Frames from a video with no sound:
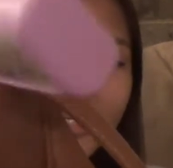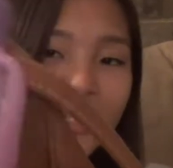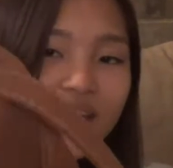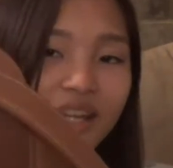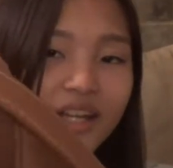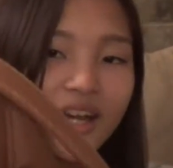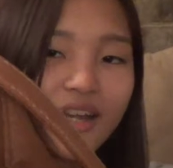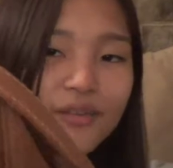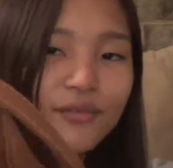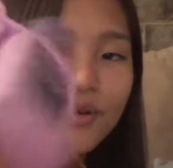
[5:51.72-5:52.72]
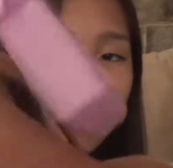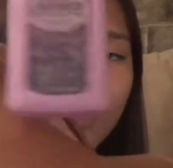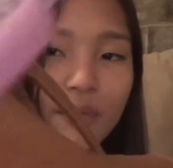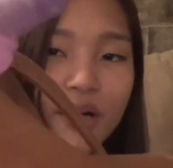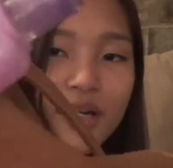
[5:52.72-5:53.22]
and I got it from
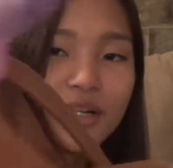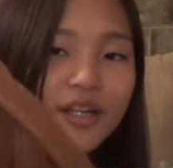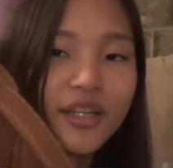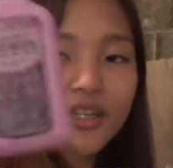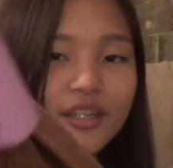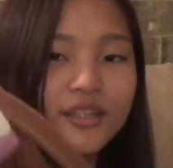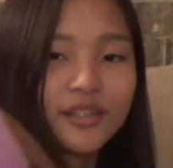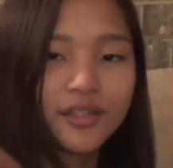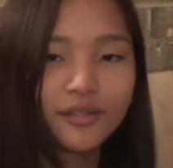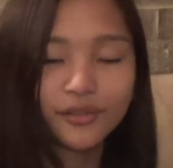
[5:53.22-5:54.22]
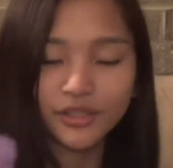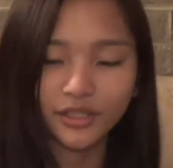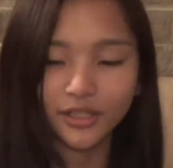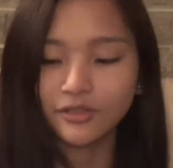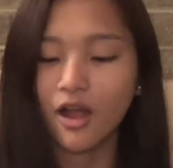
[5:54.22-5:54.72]
Walmart, and it was
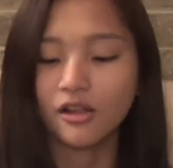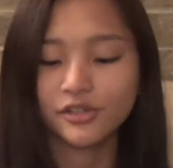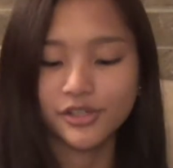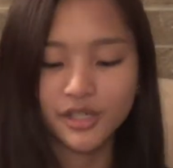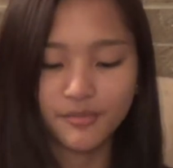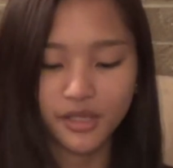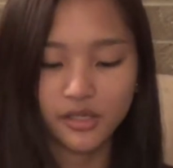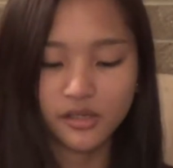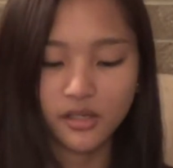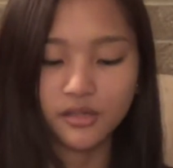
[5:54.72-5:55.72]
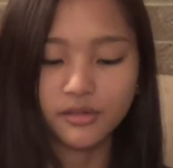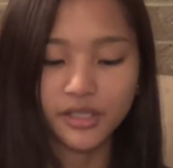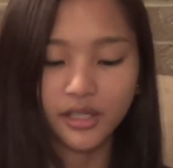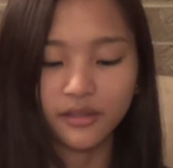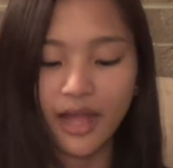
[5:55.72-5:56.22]
like a dollar or something, and
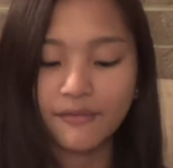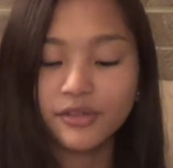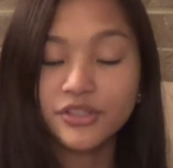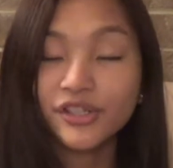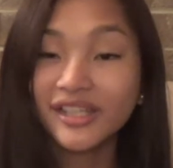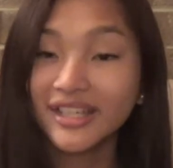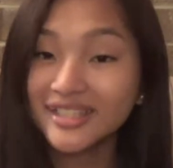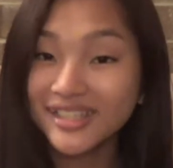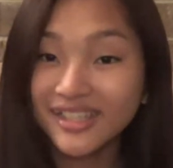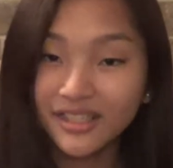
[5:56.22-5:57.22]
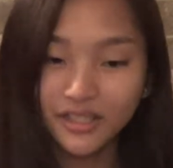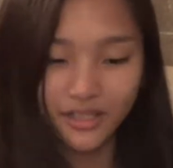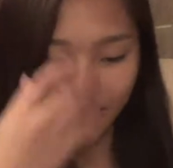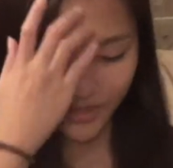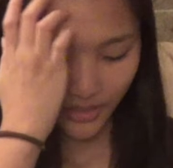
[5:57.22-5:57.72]
it's lavender scented,
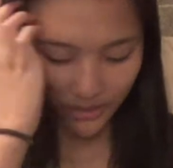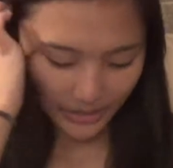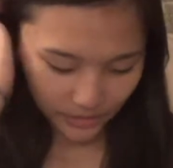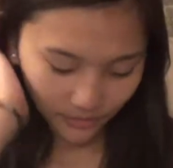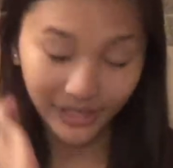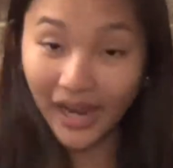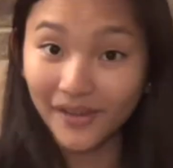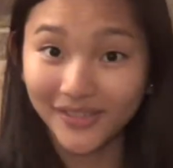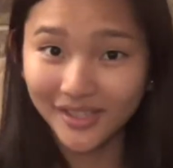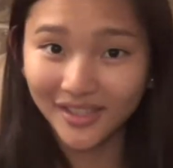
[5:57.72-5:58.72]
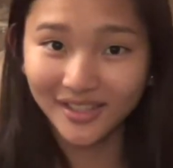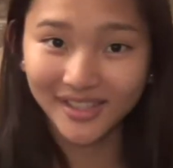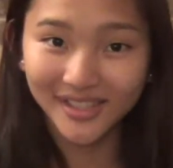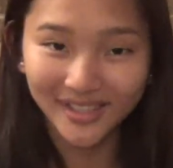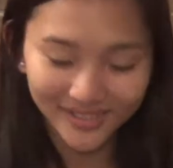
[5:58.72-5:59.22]
and that's why I have it. And
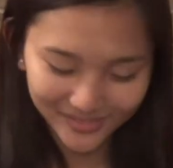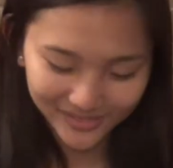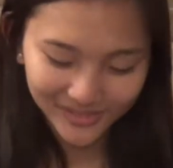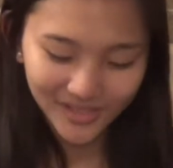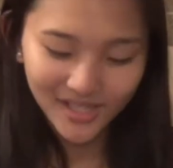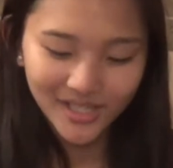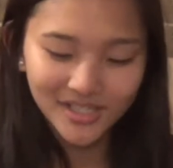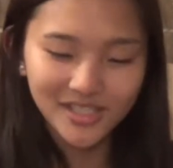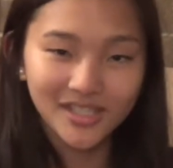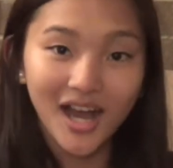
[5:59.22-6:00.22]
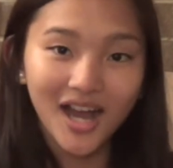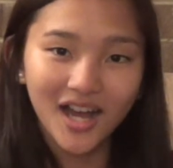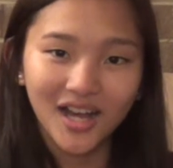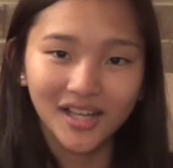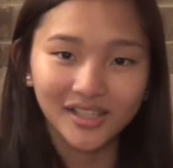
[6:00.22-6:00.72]
so,
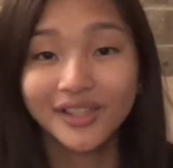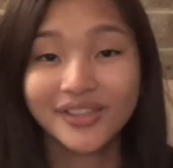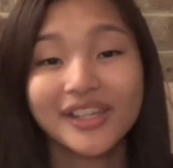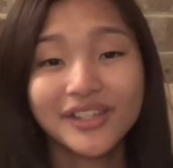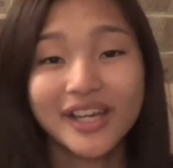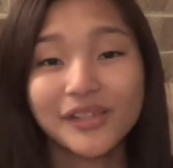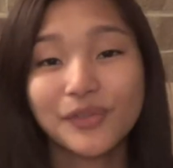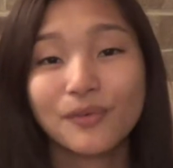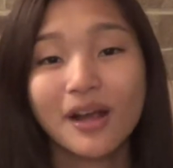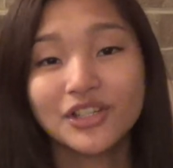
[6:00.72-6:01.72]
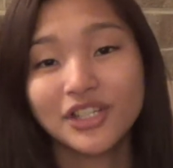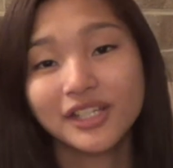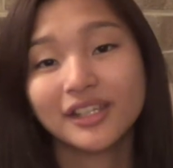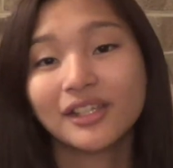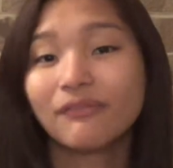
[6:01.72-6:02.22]
yeah. So thank you guys for
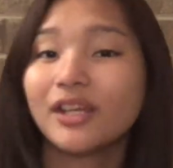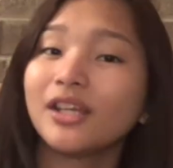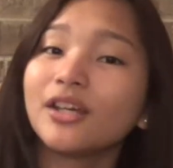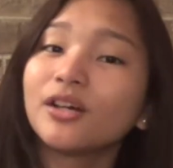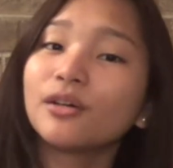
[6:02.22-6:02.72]
watching this video.